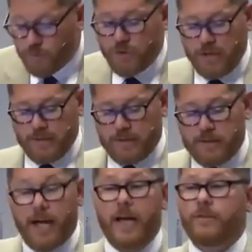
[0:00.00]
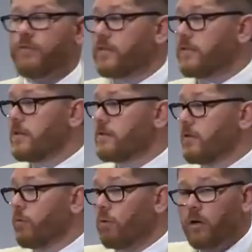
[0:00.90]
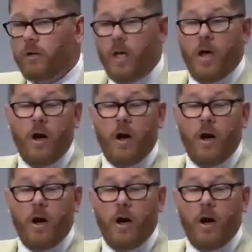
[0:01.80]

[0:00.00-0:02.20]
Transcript: when Jesus dies for the sins of the world.